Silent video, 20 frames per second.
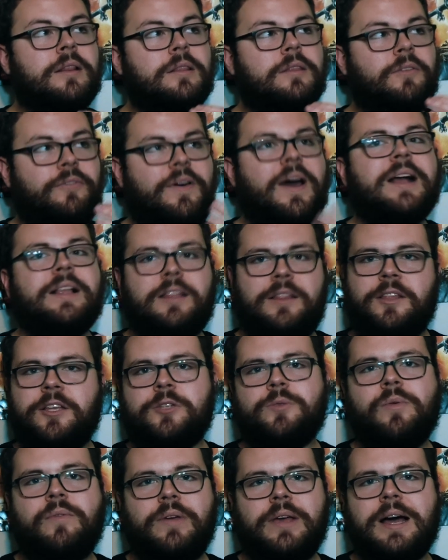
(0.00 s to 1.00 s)
the fact that
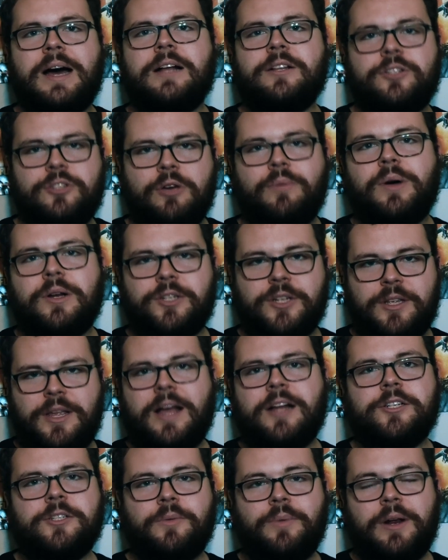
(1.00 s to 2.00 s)
this movie got so much
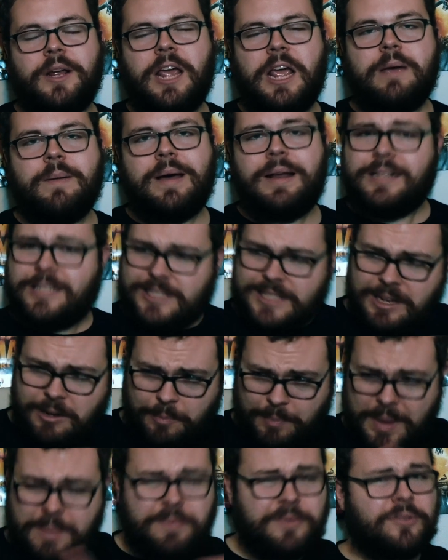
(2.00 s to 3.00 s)
attention when it came out, and
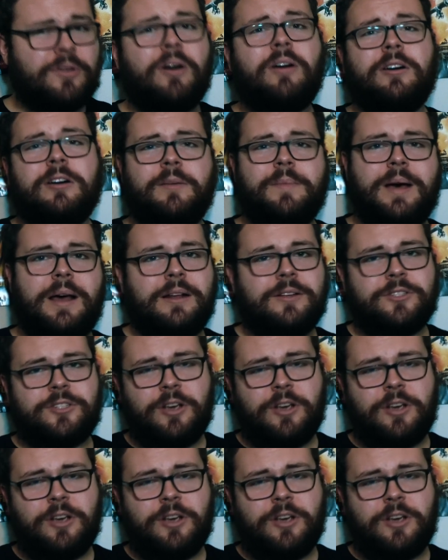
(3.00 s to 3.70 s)
still people talk about it.